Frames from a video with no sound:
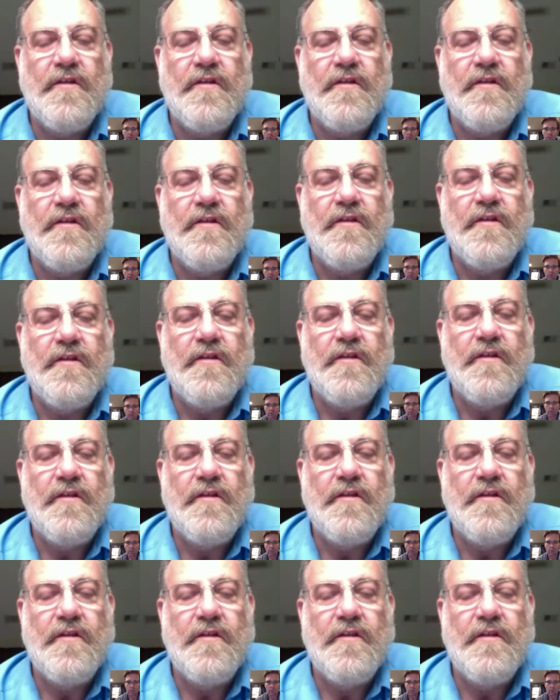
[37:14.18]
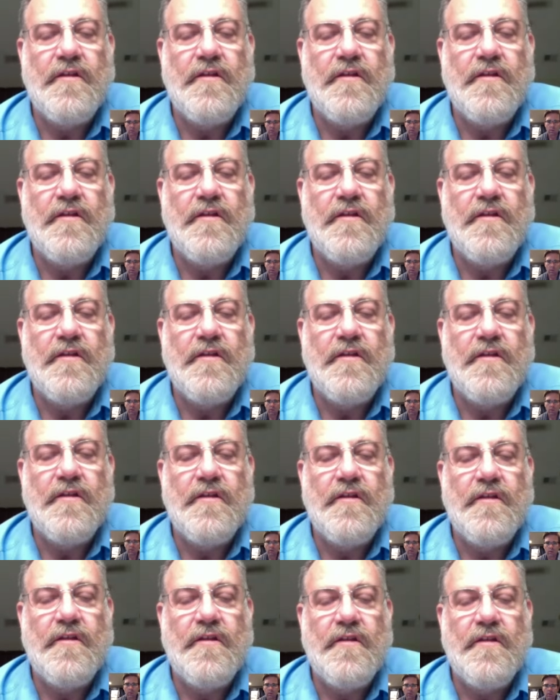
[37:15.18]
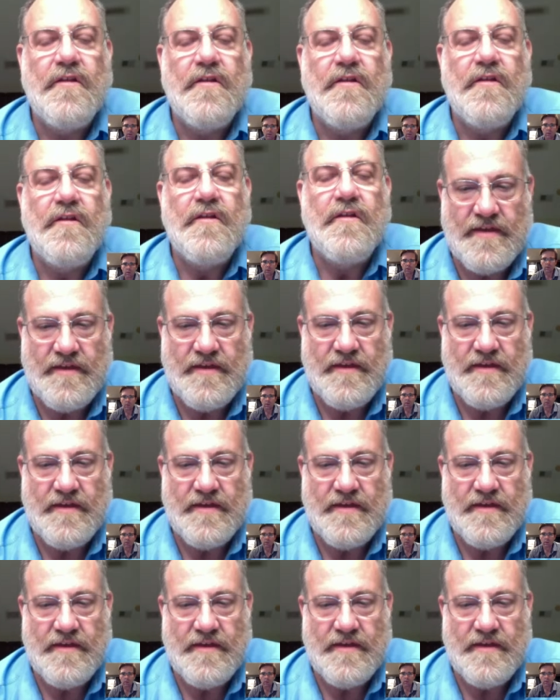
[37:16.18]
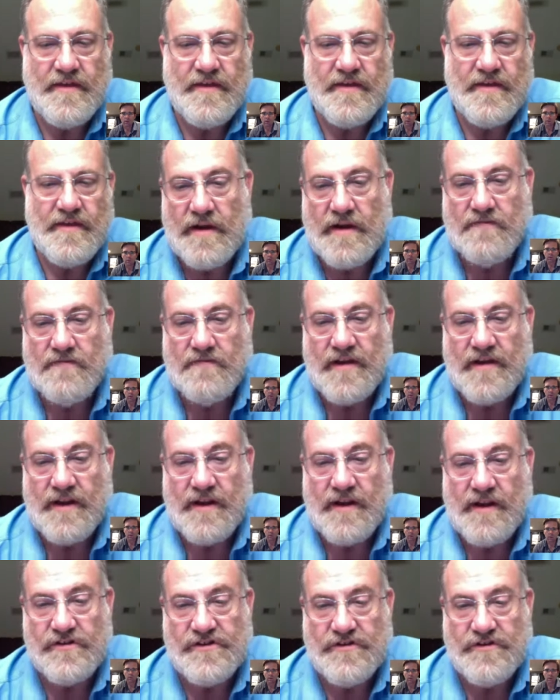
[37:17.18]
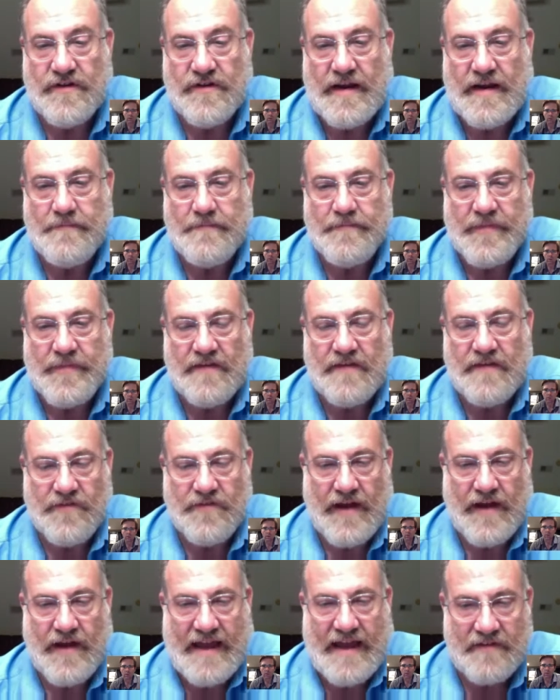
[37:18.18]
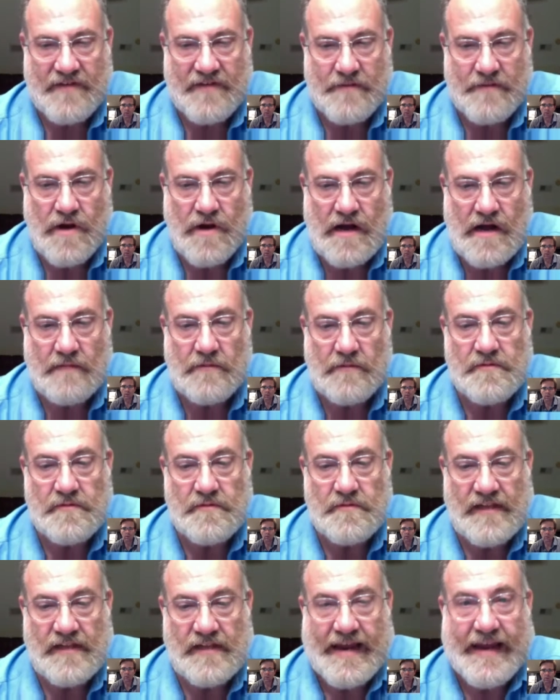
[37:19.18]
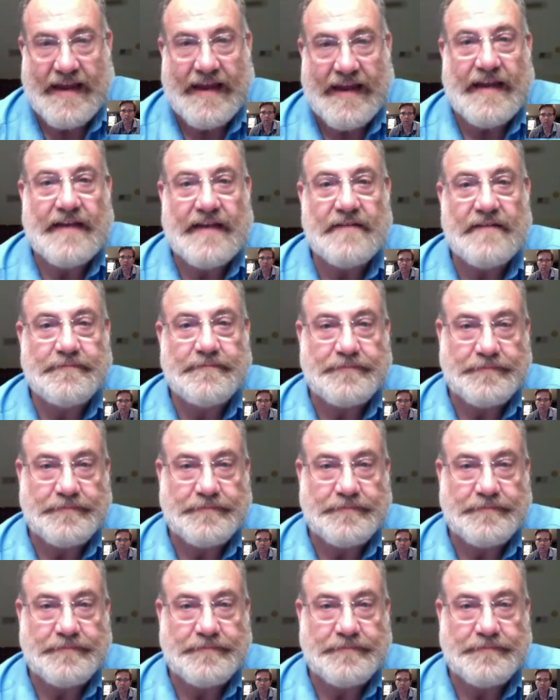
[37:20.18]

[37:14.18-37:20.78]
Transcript: thing is you can adjust the bandwidth of the outgoing video stream if you're having problems lagging.